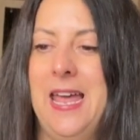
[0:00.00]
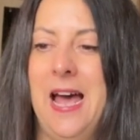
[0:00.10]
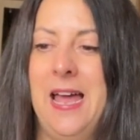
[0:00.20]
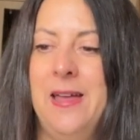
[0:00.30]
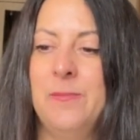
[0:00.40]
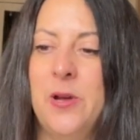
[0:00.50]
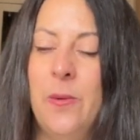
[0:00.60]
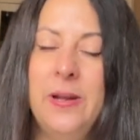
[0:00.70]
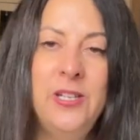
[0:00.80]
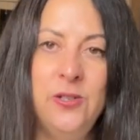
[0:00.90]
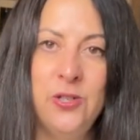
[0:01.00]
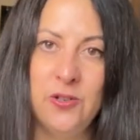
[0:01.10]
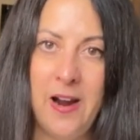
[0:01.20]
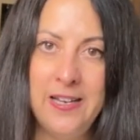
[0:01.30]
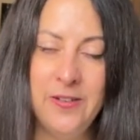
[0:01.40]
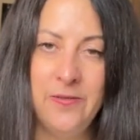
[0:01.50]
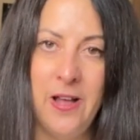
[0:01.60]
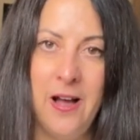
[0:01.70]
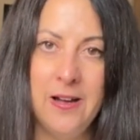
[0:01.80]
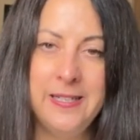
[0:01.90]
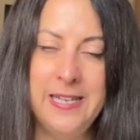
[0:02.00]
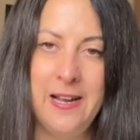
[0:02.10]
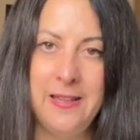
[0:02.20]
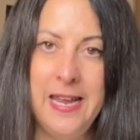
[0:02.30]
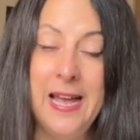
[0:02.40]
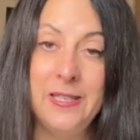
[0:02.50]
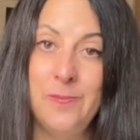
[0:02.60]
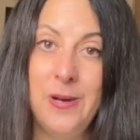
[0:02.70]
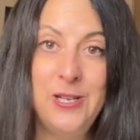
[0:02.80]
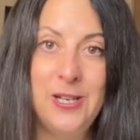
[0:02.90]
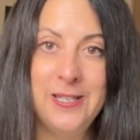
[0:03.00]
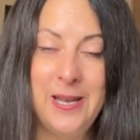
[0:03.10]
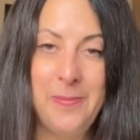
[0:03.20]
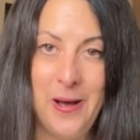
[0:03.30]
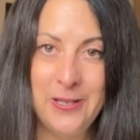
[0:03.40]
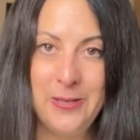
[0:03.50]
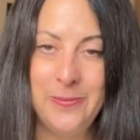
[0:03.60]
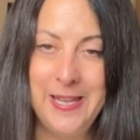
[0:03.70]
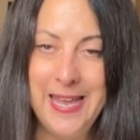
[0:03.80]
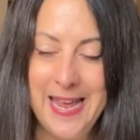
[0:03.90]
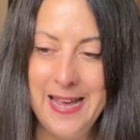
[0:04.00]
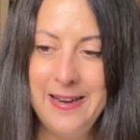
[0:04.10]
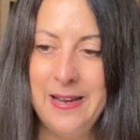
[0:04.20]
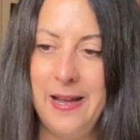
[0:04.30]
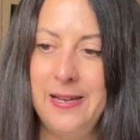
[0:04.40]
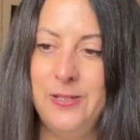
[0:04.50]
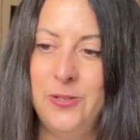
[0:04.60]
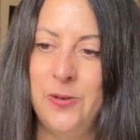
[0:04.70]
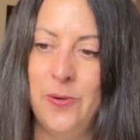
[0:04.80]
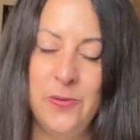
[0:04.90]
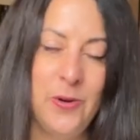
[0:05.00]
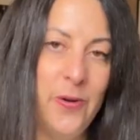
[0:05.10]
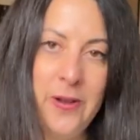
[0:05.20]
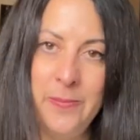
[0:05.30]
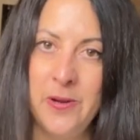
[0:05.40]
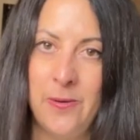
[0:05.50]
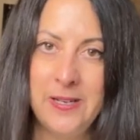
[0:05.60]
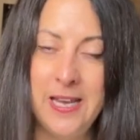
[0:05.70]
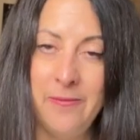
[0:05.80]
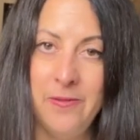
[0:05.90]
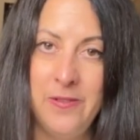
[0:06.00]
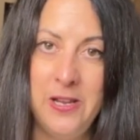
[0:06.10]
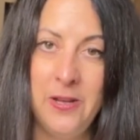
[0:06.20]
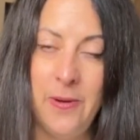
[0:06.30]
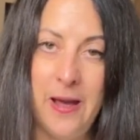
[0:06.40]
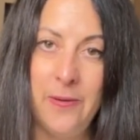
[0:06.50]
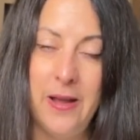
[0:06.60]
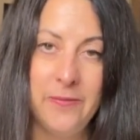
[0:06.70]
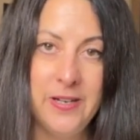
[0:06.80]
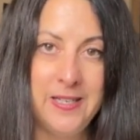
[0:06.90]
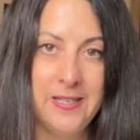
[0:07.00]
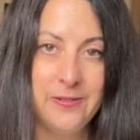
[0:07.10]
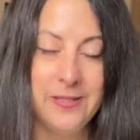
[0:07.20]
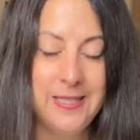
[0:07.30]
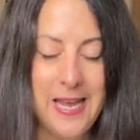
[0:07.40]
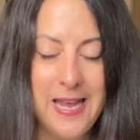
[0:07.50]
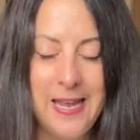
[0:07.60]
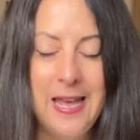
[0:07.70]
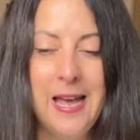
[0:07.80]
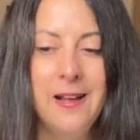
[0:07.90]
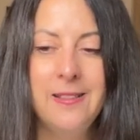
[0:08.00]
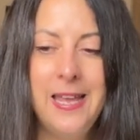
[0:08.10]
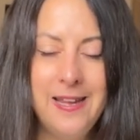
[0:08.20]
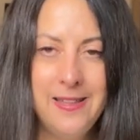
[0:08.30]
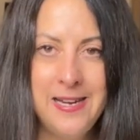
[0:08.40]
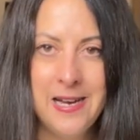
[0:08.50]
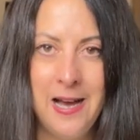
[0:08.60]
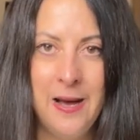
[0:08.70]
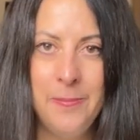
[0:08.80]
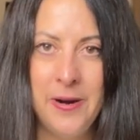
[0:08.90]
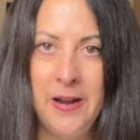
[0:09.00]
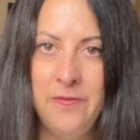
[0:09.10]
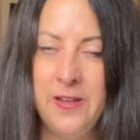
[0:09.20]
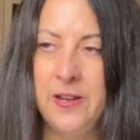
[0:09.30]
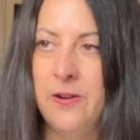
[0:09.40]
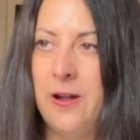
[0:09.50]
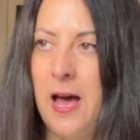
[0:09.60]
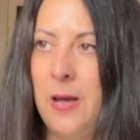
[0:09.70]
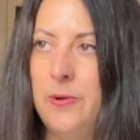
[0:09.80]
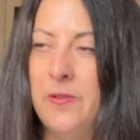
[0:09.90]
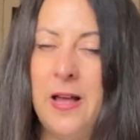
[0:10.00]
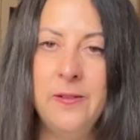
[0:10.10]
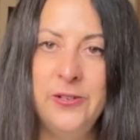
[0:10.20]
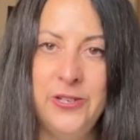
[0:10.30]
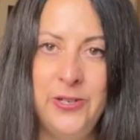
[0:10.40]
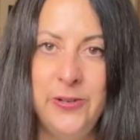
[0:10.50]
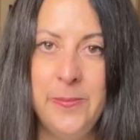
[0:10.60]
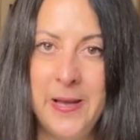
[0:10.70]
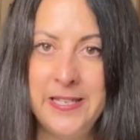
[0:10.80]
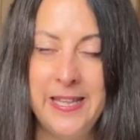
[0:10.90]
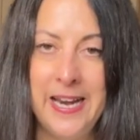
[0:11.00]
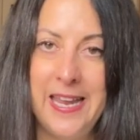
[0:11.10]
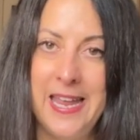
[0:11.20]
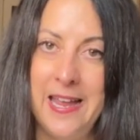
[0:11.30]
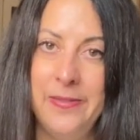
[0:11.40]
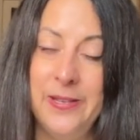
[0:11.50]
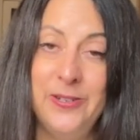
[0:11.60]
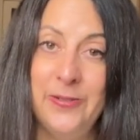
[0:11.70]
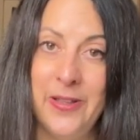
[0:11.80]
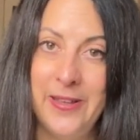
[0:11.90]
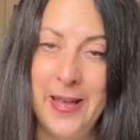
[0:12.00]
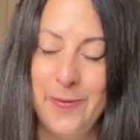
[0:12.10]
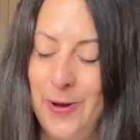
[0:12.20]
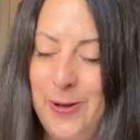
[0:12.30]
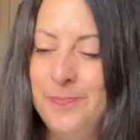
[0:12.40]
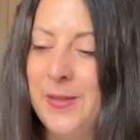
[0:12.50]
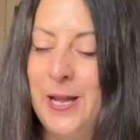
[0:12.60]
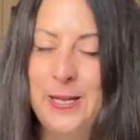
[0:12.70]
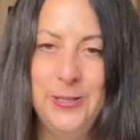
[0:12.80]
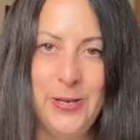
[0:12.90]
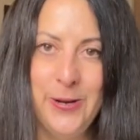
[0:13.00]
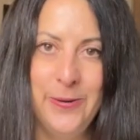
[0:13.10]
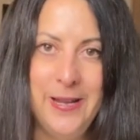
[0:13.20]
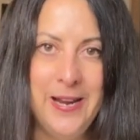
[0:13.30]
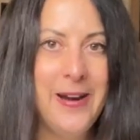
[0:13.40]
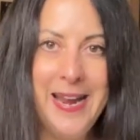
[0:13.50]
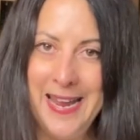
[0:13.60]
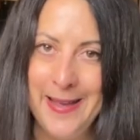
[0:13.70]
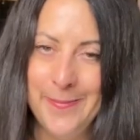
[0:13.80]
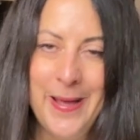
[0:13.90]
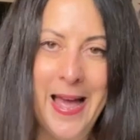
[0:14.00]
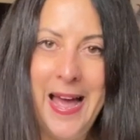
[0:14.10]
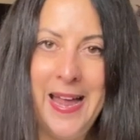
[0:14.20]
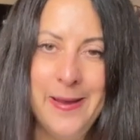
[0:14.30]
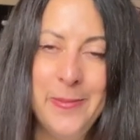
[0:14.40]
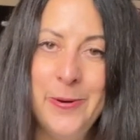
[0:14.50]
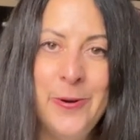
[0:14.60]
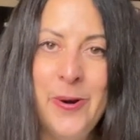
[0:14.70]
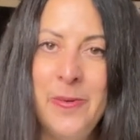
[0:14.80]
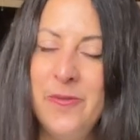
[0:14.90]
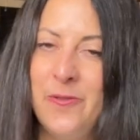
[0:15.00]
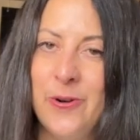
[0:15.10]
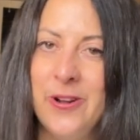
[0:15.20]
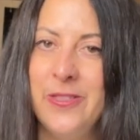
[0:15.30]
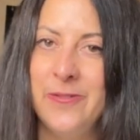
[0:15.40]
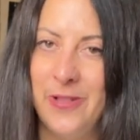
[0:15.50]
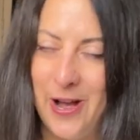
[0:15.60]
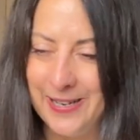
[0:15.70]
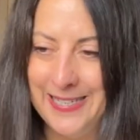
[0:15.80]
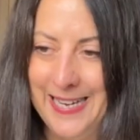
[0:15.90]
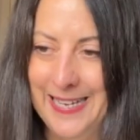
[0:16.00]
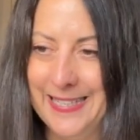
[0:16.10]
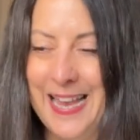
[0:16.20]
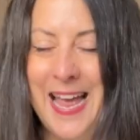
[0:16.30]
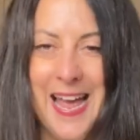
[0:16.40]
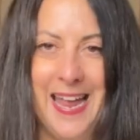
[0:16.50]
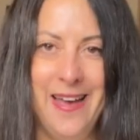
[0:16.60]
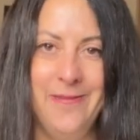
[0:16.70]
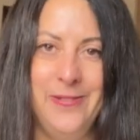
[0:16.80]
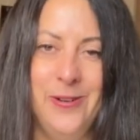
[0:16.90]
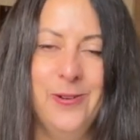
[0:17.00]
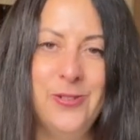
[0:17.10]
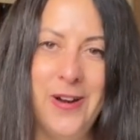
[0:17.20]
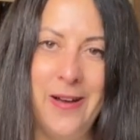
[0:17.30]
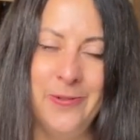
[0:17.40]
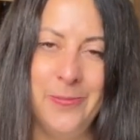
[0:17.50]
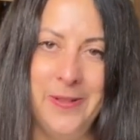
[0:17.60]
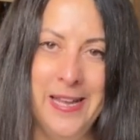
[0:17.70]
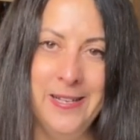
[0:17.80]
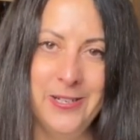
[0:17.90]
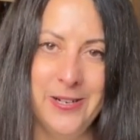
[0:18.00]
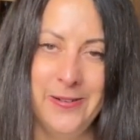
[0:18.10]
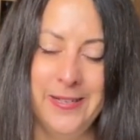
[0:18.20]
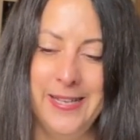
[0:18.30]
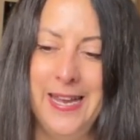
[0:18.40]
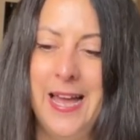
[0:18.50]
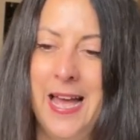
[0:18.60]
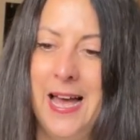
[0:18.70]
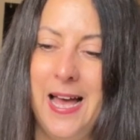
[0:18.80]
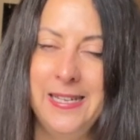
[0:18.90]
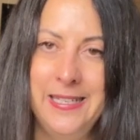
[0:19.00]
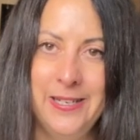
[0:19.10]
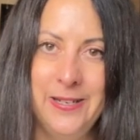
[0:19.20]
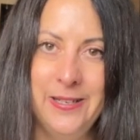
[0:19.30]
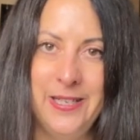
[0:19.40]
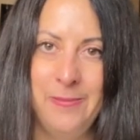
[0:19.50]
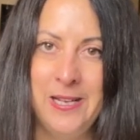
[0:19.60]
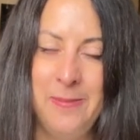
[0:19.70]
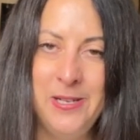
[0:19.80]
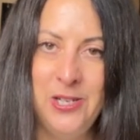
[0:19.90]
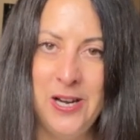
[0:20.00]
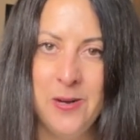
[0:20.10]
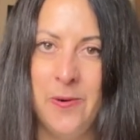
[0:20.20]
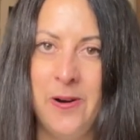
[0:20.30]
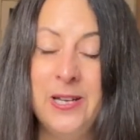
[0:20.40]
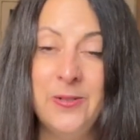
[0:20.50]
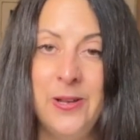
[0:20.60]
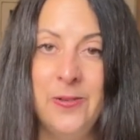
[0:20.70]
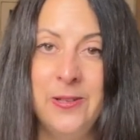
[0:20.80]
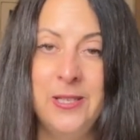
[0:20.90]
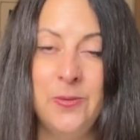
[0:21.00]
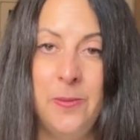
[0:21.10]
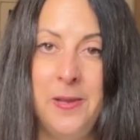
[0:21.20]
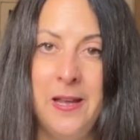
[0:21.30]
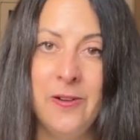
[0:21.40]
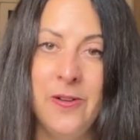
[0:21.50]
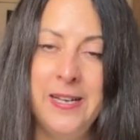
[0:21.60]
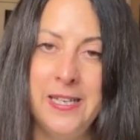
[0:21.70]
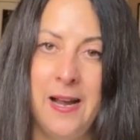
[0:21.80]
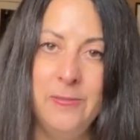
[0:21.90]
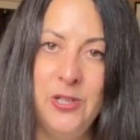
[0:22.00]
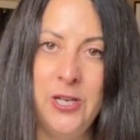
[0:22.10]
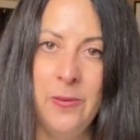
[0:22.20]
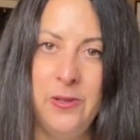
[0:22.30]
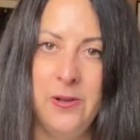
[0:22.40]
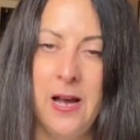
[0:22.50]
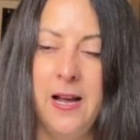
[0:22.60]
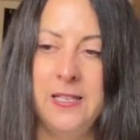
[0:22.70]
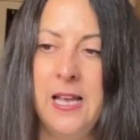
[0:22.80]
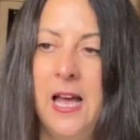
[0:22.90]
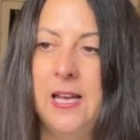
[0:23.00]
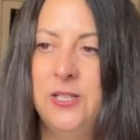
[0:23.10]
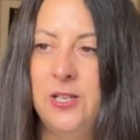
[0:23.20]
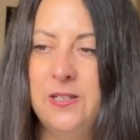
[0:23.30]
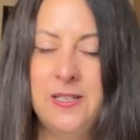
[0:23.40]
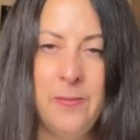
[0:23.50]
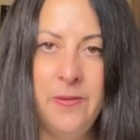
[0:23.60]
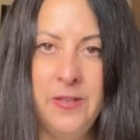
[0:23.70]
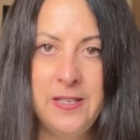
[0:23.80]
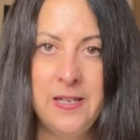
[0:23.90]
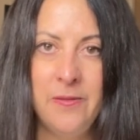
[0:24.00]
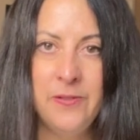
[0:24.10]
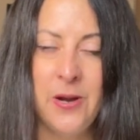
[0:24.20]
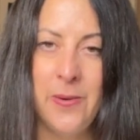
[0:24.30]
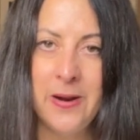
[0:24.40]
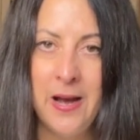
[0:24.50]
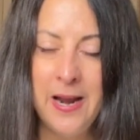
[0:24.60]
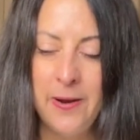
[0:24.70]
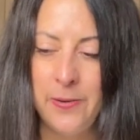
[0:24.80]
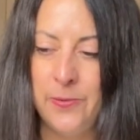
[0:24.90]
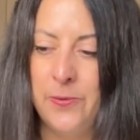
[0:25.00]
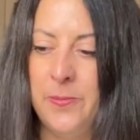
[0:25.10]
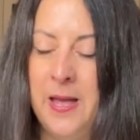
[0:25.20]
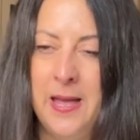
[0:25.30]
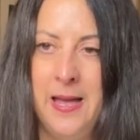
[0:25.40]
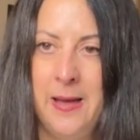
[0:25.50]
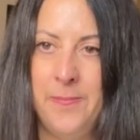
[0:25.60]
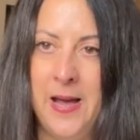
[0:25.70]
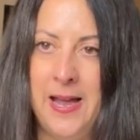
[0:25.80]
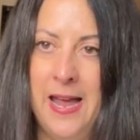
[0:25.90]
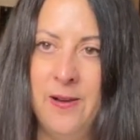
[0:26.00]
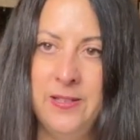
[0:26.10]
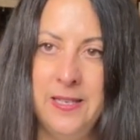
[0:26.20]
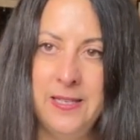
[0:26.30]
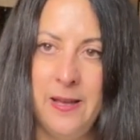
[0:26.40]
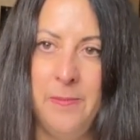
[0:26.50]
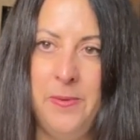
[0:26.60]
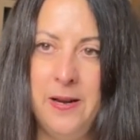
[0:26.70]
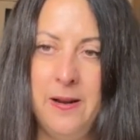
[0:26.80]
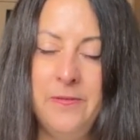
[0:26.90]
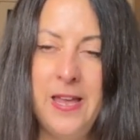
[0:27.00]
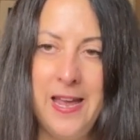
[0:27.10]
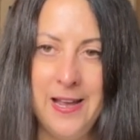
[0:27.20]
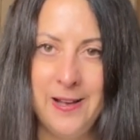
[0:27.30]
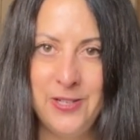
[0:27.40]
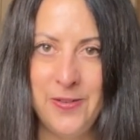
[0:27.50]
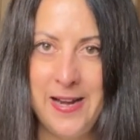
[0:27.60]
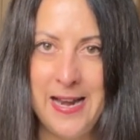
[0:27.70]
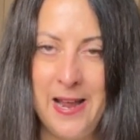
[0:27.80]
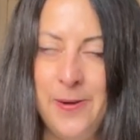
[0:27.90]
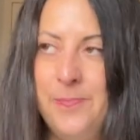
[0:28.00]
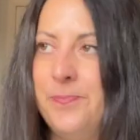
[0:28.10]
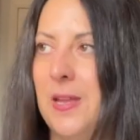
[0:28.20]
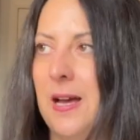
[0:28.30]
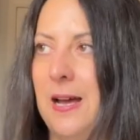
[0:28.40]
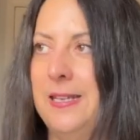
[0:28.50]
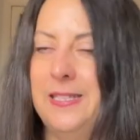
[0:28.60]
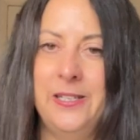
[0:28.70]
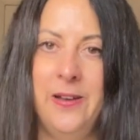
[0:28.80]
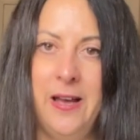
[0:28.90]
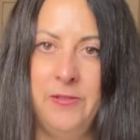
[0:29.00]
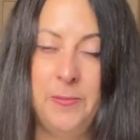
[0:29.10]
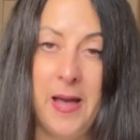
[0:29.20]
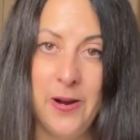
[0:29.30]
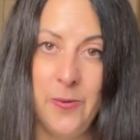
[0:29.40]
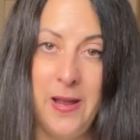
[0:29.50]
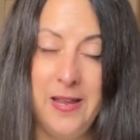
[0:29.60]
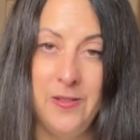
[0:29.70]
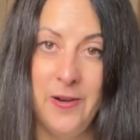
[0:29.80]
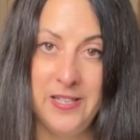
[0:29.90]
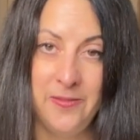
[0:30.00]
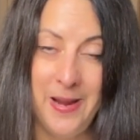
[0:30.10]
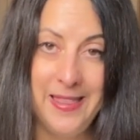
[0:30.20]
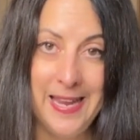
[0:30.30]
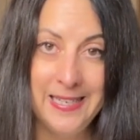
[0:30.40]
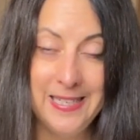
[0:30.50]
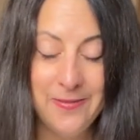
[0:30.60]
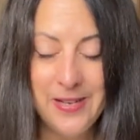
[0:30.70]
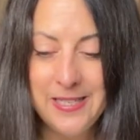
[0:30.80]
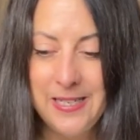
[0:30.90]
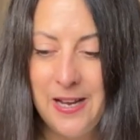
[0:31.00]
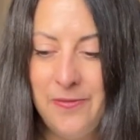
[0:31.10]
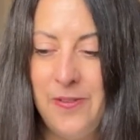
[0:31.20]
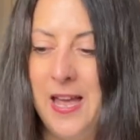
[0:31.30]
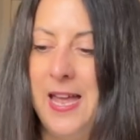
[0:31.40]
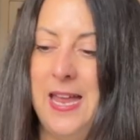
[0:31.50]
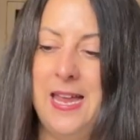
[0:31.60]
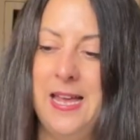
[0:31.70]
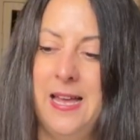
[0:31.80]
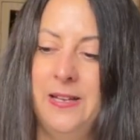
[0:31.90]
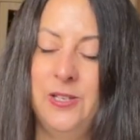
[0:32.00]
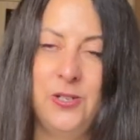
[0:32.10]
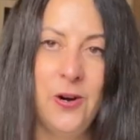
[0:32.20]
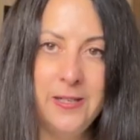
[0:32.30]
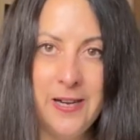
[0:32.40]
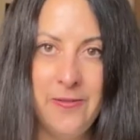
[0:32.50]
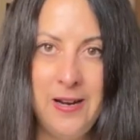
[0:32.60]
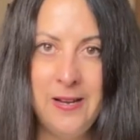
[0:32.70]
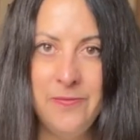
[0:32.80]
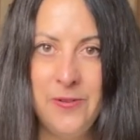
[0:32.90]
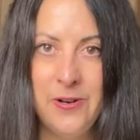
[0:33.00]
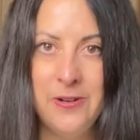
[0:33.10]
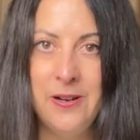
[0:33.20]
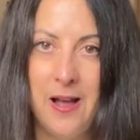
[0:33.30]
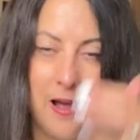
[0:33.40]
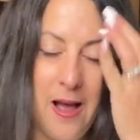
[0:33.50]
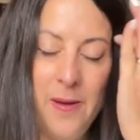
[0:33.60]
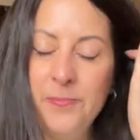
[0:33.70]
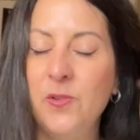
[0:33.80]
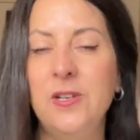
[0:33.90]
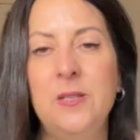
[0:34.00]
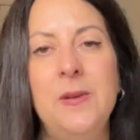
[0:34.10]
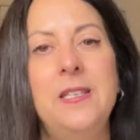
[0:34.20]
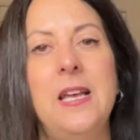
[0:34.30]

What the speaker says: I am going to try to vlog daily as much as I possibly can. I don't know that I'm going to have a video out every single day, likely not, but I figured I would rather just do the best that I can than do nothing at all. So here I am. I am home for the Vlogidays. I have no travel planned currently until sometime in January, so I thought this would be a great time to share with you guys just some of the stuff going on at home. My house is a bit of chaos right now. I still have to pack away the rest of my Thanksgiving stuff and start decorating for Christmas.